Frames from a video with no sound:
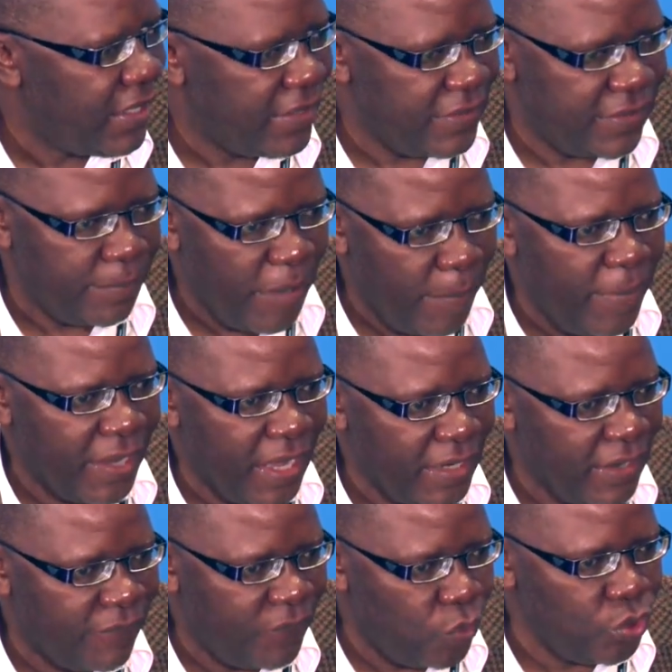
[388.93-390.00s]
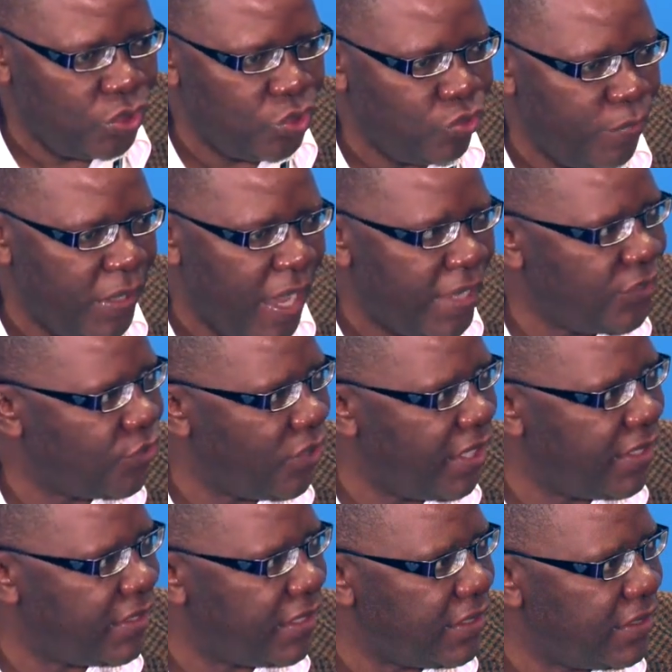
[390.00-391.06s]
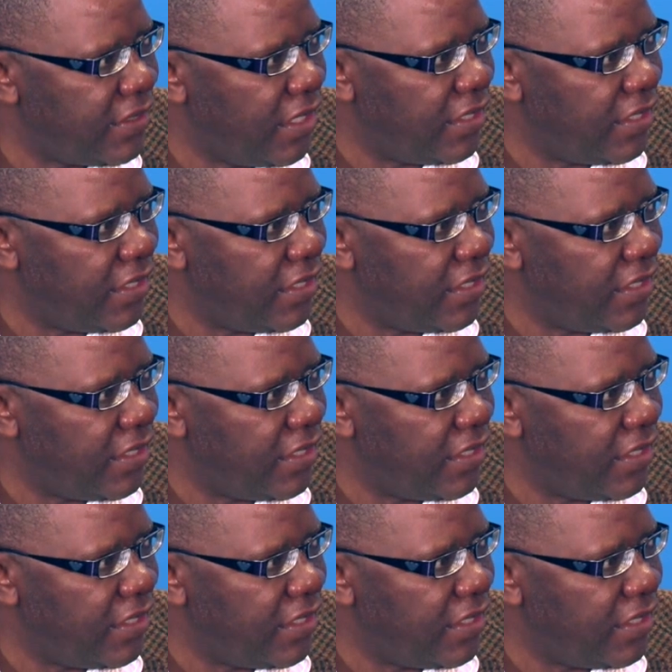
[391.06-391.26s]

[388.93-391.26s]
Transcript: Zimbabwe can't afford to be isolated,